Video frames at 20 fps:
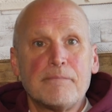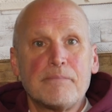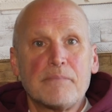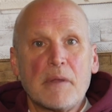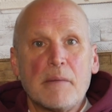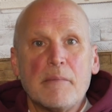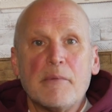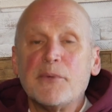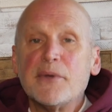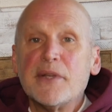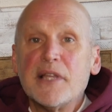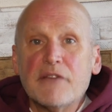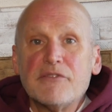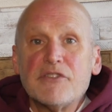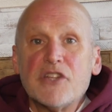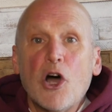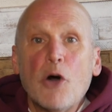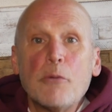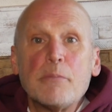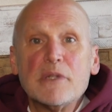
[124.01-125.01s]
I mean, we'd love
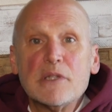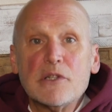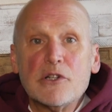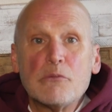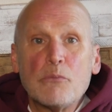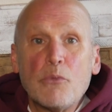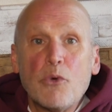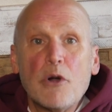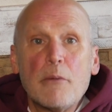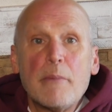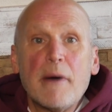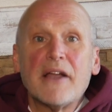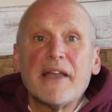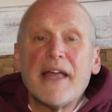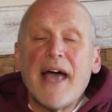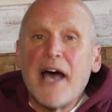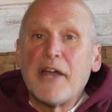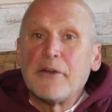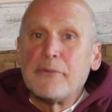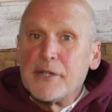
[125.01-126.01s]
to help you learn more about
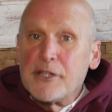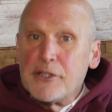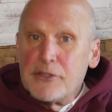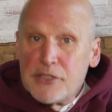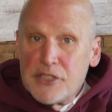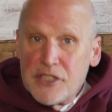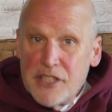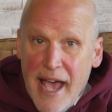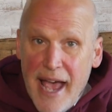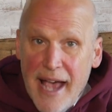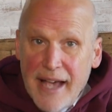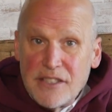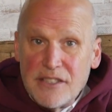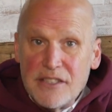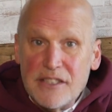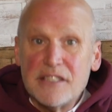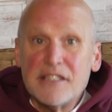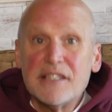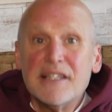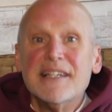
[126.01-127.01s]
how to reduce
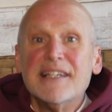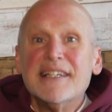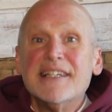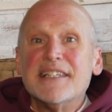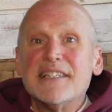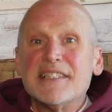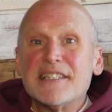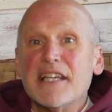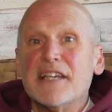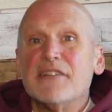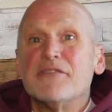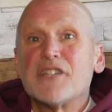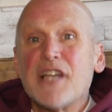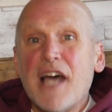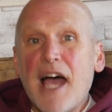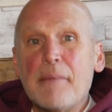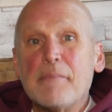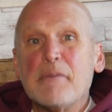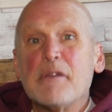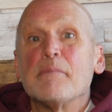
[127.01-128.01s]
taxes, save
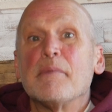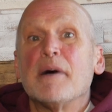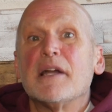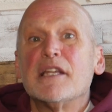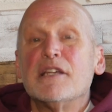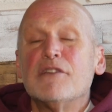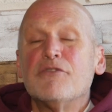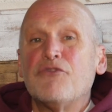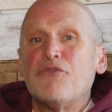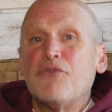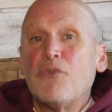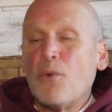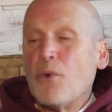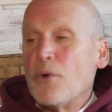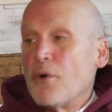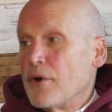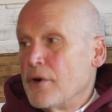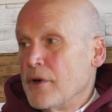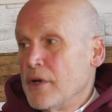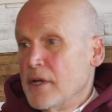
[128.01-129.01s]
time and money
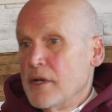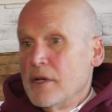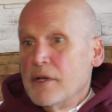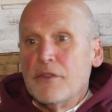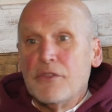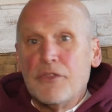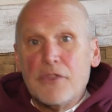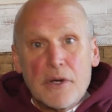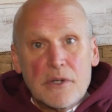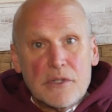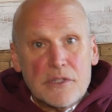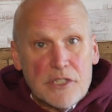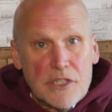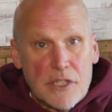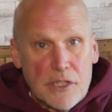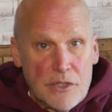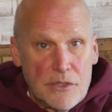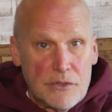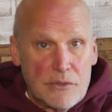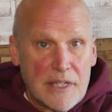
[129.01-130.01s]
for those
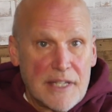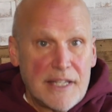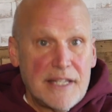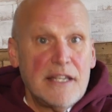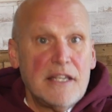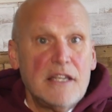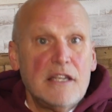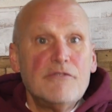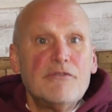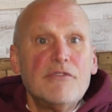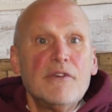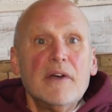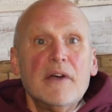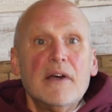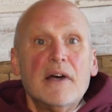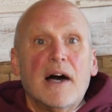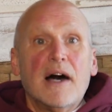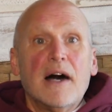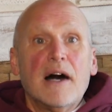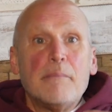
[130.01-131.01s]
that you leave
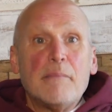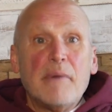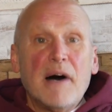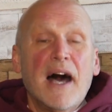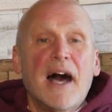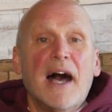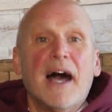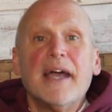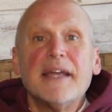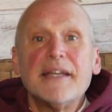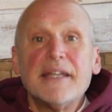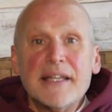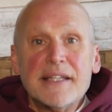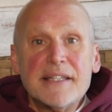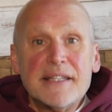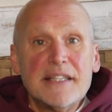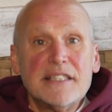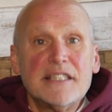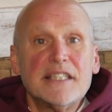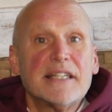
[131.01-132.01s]
behind,
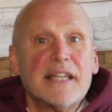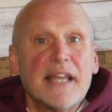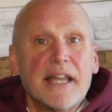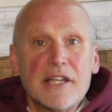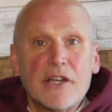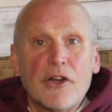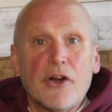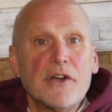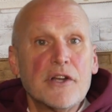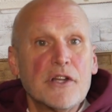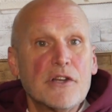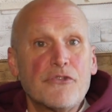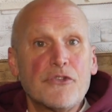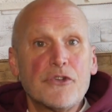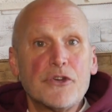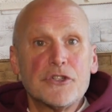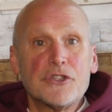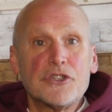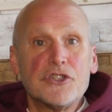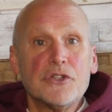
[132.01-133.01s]
and designate a guardian for
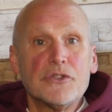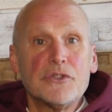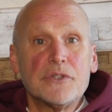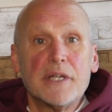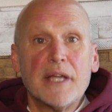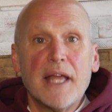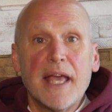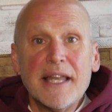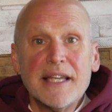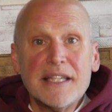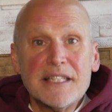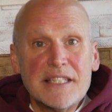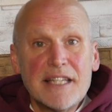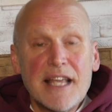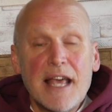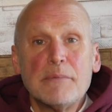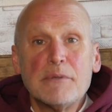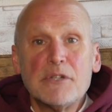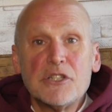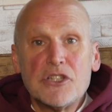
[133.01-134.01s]
your children, and
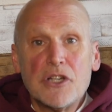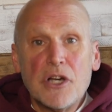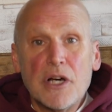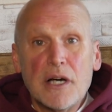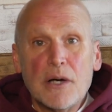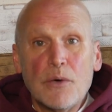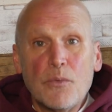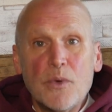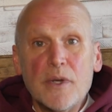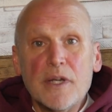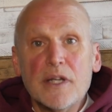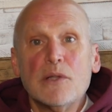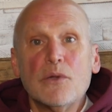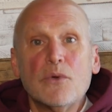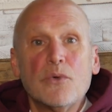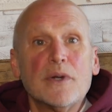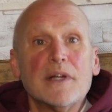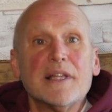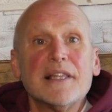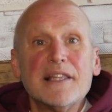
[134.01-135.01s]
establish a will
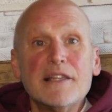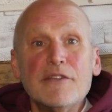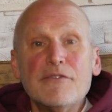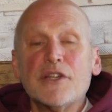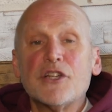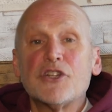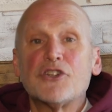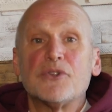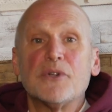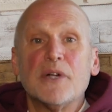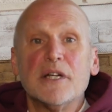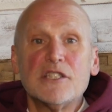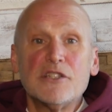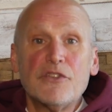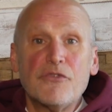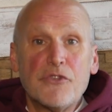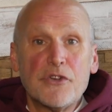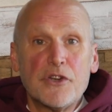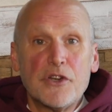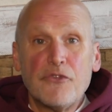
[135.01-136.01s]
or a living trust
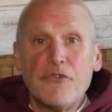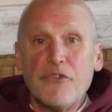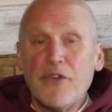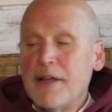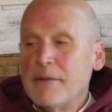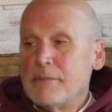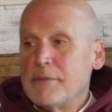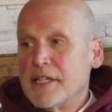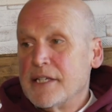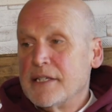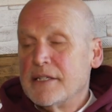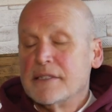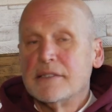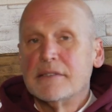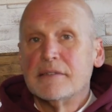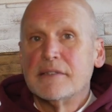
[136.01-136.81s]
for your family.